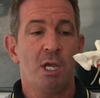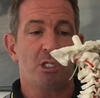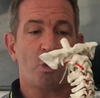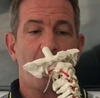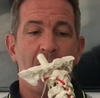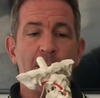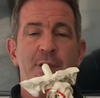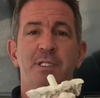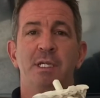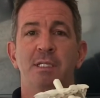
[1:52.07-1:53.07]
So what
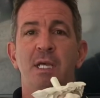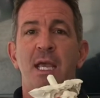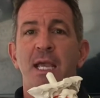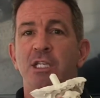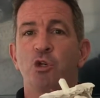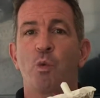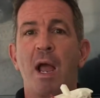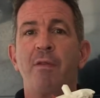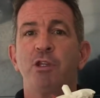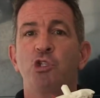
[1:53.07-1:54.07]
happens is, it's
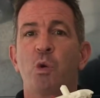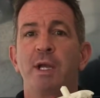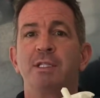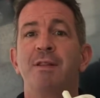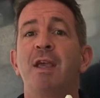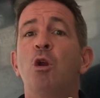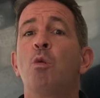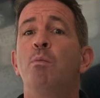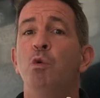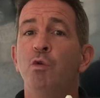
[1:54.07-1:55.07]
around the joints and they
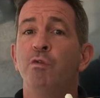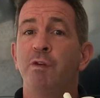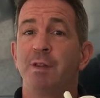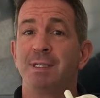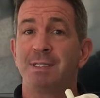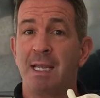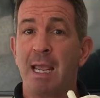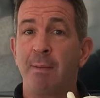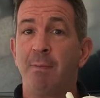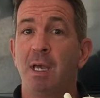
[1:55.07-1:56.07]
don't move the
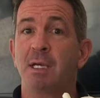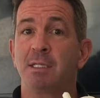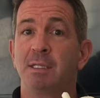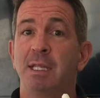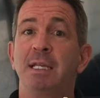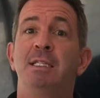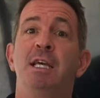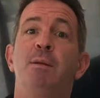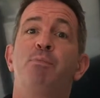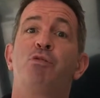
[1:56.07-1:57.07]
same as they
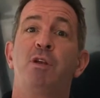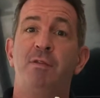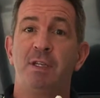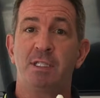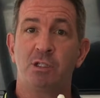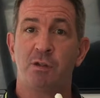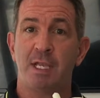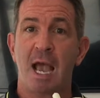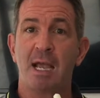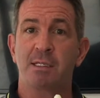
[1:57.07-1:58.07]
did previous to
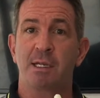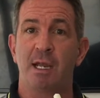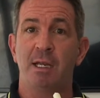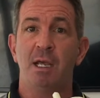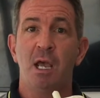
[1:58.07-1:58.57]
the accident.